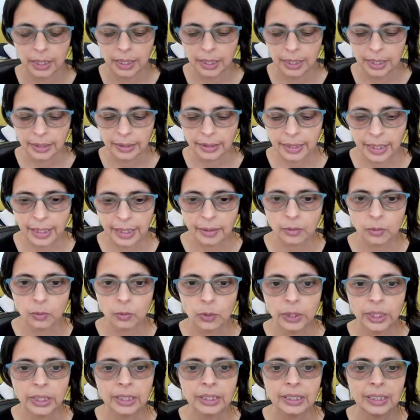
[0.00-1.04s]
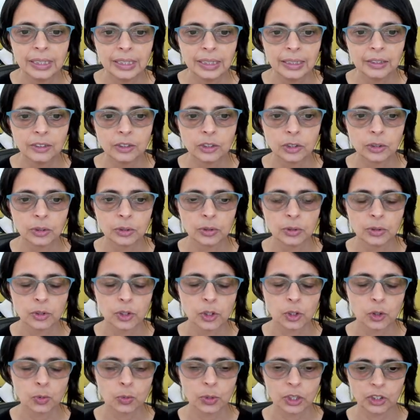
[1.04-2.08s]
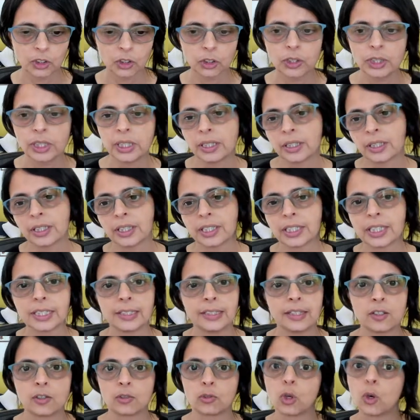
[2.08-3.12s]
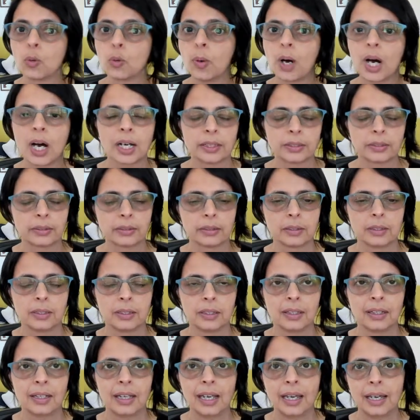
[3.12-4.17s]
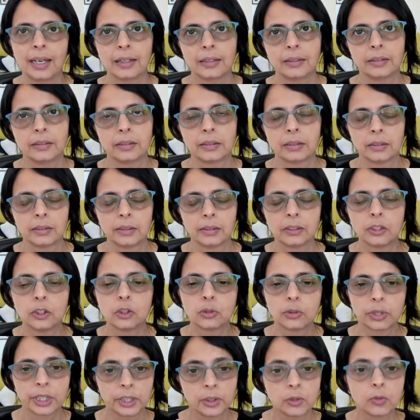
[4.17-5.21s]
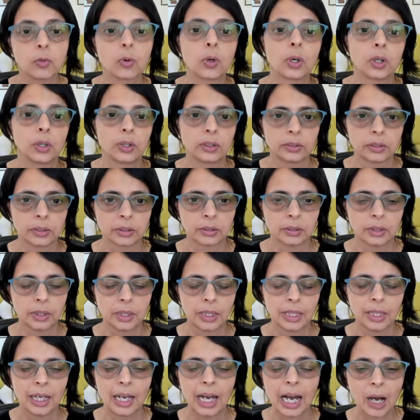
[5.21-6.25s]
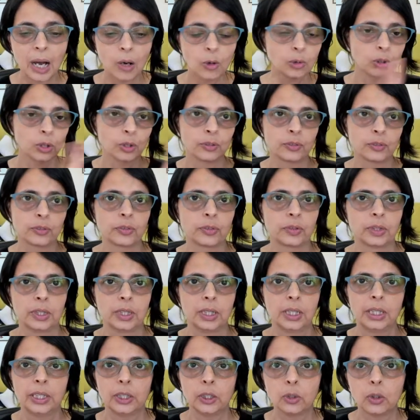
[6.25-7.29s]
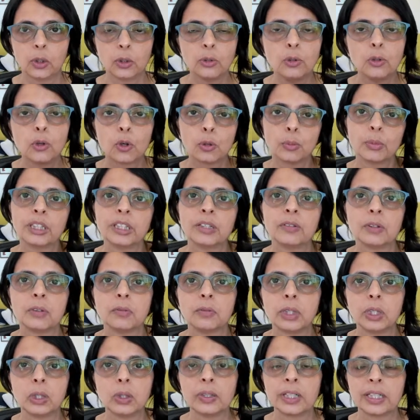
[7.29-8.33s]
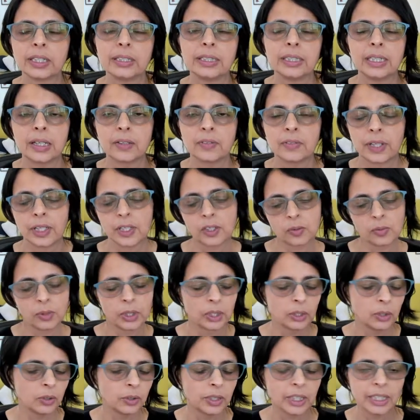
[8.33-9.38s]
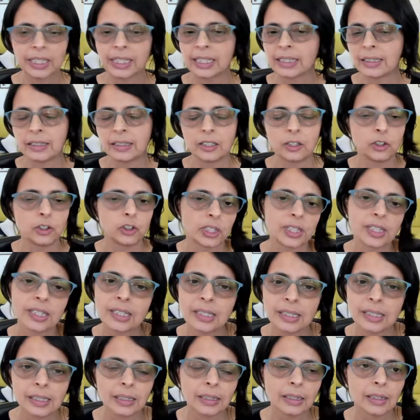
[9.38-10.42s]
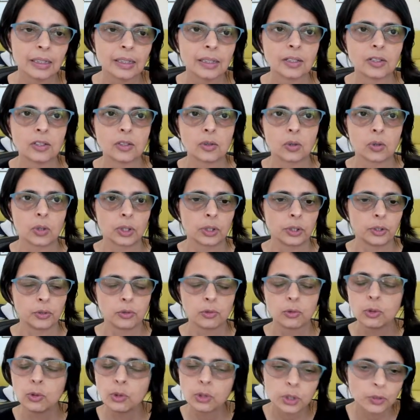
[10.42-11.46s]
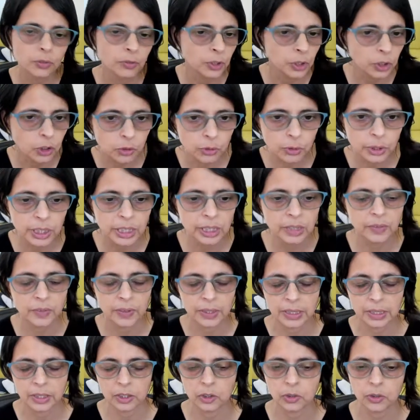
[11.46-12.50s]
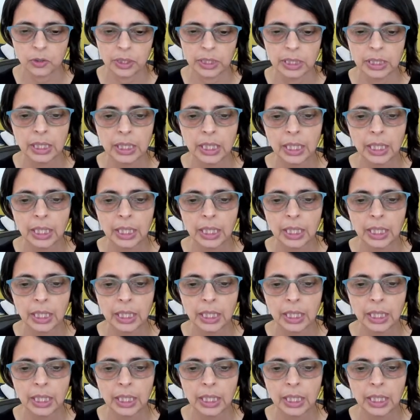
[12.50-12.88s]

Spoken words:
then we need to switch gear to this robot and grid world out of, normally when we look at DFS, we are looking at an adjacency list or the root of a tree if it's a tree.